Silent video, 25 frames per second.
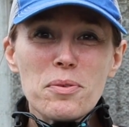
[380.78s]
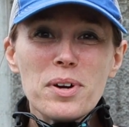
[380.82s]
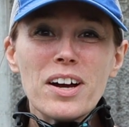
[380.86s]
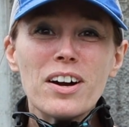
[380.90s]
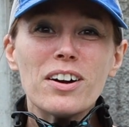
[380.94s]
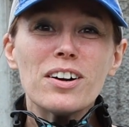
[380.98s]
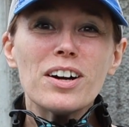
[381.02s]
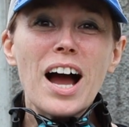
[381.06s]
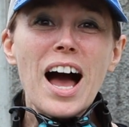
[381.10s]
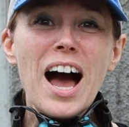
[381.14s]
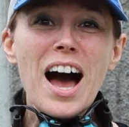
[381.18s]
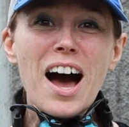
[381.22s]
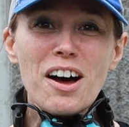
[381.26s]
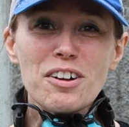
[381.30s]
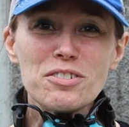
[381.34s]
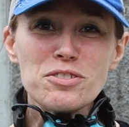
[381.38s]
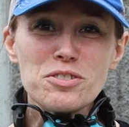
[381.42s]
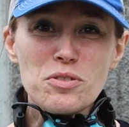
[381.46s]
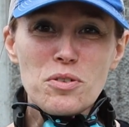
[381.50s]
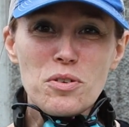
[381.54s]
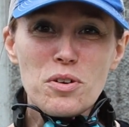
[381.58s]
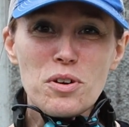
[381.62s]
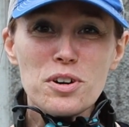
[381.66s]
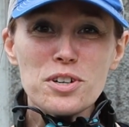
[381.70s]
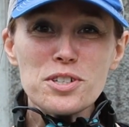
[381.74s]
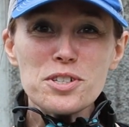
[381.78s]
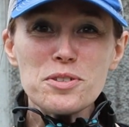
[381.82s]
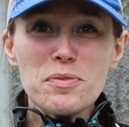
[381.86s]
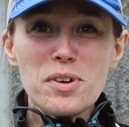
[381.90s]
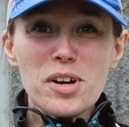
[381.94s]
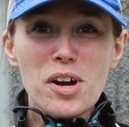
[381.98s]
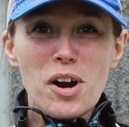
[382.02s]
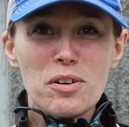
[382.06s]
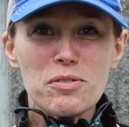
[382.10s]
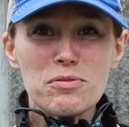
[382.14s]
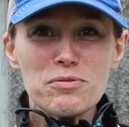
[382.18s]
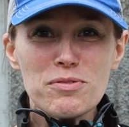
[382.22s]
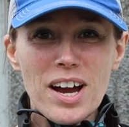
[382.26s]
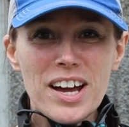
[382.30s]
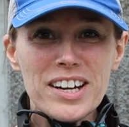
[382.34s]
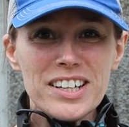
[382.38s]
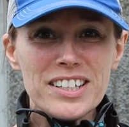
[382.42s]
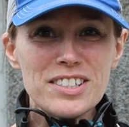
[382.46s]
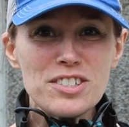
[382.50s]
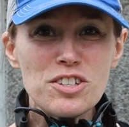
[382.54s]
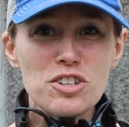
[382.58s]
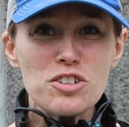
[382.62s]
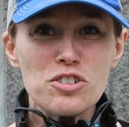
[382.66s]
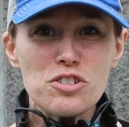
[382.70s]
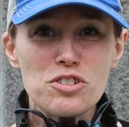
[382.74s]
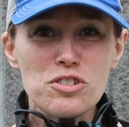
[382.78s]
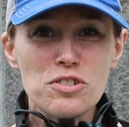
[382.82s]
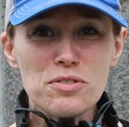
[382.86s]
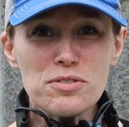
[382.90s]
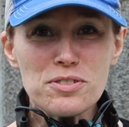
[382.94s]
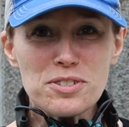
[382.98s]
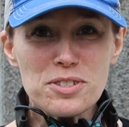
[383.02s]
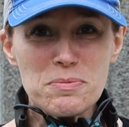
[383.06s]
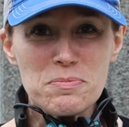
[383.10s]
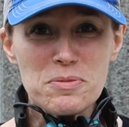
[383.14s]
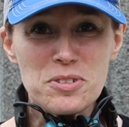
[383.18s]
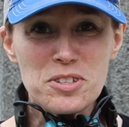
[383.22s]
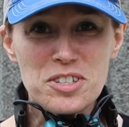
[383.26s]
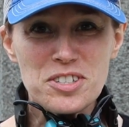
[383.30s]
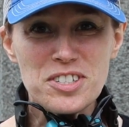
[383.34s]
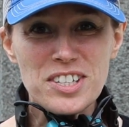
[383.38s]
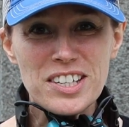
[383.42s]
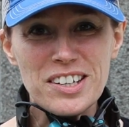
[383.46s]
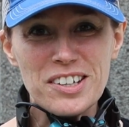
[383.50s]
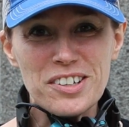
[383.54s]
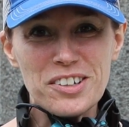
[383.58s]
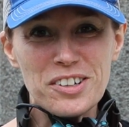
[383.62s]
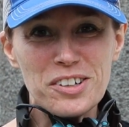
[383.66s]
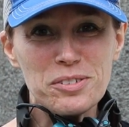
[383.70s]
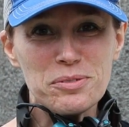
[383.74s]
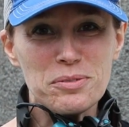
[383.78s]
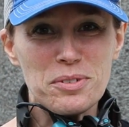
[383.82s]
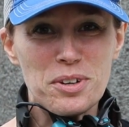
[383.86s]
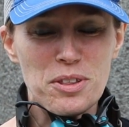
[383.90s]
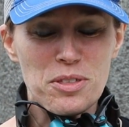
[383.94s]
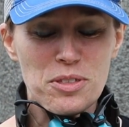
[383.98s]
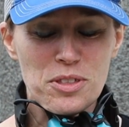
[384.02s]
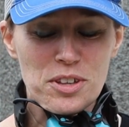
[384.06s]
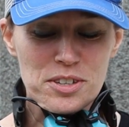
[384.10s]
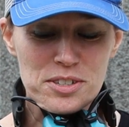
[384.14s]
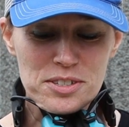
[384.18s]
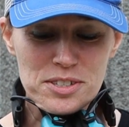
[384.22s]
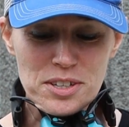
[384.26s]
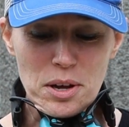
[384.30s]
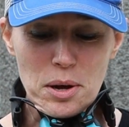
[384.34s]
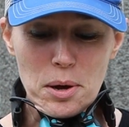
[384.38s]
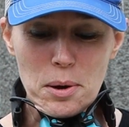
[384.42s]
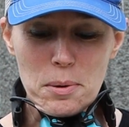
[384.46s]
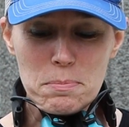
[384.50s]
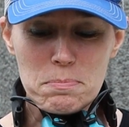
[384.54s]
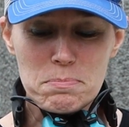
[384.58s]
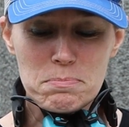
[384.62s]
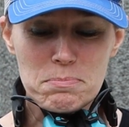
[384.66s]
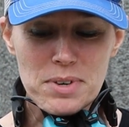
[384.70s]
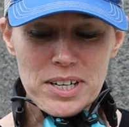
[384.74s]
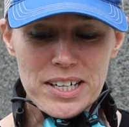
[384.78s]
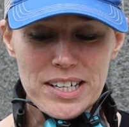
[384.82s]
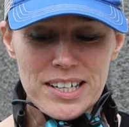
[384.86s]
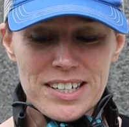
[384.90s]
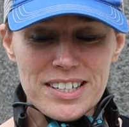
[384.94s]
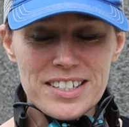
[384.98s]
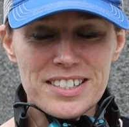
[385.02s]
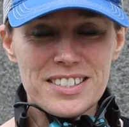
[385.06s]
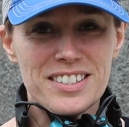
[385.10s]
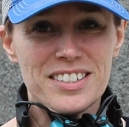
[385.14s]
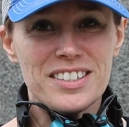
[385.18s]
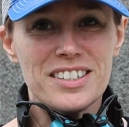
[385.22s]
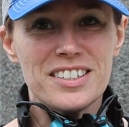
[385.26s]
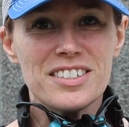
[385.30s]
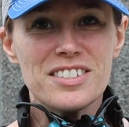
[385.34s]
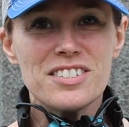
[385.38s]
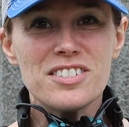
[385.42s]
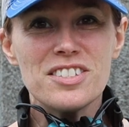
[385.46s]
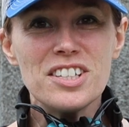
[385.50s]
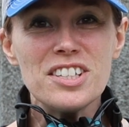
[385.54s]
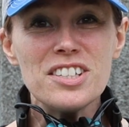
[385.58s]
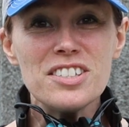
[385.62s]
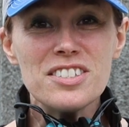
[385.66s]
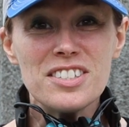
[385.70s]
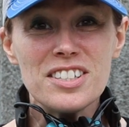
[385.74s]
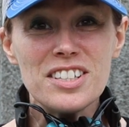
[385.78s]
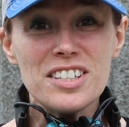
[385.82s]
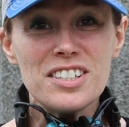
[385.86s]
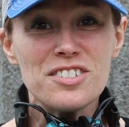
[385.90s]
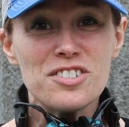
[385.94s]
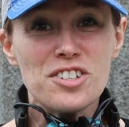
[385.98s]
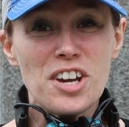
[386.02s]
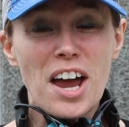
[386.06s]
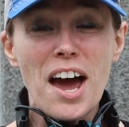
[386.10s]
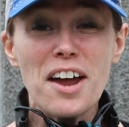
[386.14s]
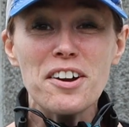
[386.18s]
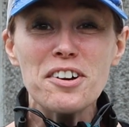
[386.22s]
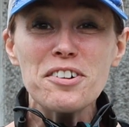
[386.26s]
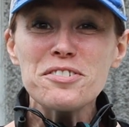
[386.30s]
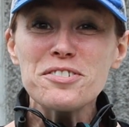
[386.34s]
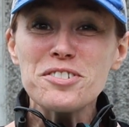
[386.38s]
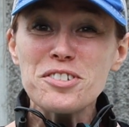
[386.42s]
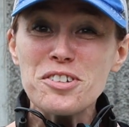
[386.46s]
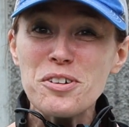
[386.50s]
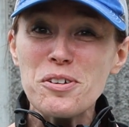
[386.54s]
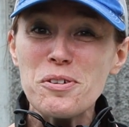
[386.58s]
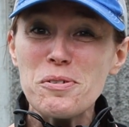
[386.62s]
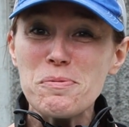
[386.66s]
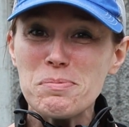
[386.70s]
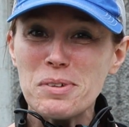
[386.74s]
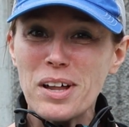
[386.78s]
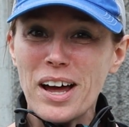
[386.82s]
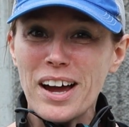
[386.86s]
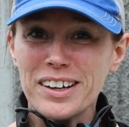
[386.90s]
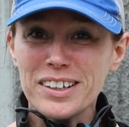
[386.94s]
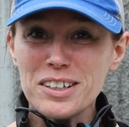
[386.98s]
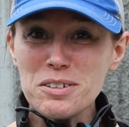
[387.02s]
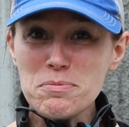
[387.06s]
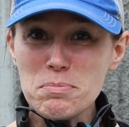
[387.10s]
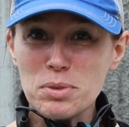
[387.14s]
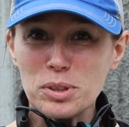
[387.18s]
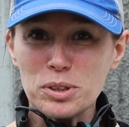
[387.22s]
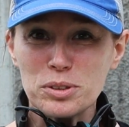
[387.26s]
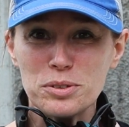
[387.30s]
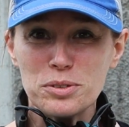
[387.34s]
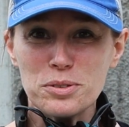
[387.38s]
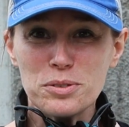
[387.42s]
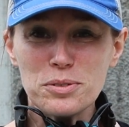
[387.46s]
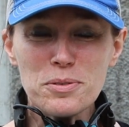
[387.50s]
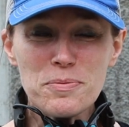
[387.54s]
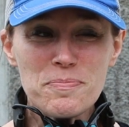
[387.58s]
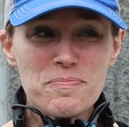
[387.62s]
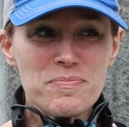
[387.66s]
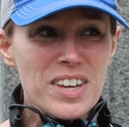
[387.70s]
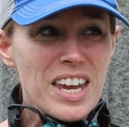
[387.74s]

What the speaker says: We are outdoors. We are ready to shoot some steel with this amazing CZ Shadow 2 black and blue.